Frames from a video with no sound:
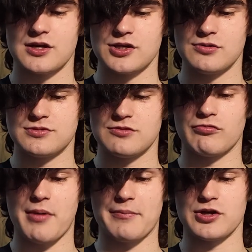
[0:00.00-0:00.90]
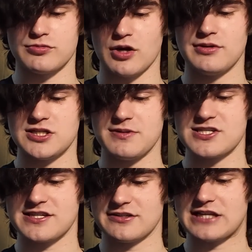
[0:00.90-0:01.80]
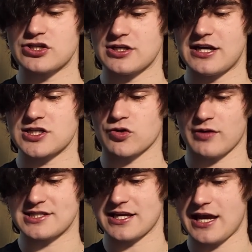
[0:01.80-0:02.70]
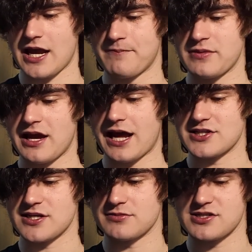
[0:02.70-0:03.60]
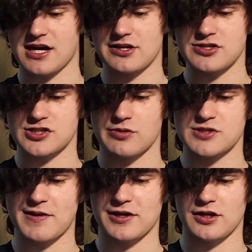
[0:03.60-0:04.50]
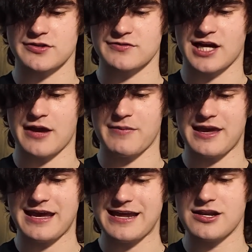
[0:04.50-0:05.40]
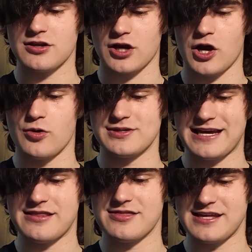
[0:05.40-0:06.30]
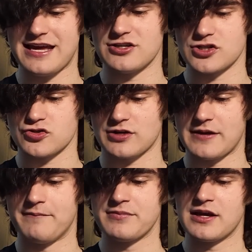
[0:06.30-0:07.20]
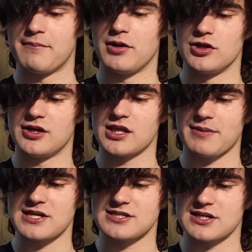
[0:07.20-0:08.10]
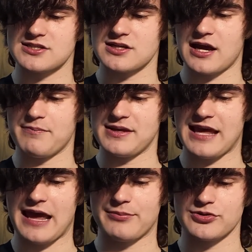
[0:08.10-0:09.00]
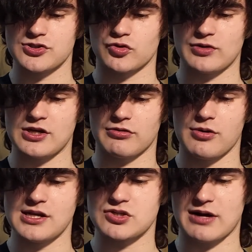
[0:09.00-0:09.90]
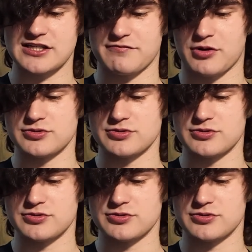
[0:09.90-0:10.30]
You don't need to be a skilled engineer to create a game, and some designers don't spend a lot of time in code in the industry. But learning the basics and being able to create your own interactive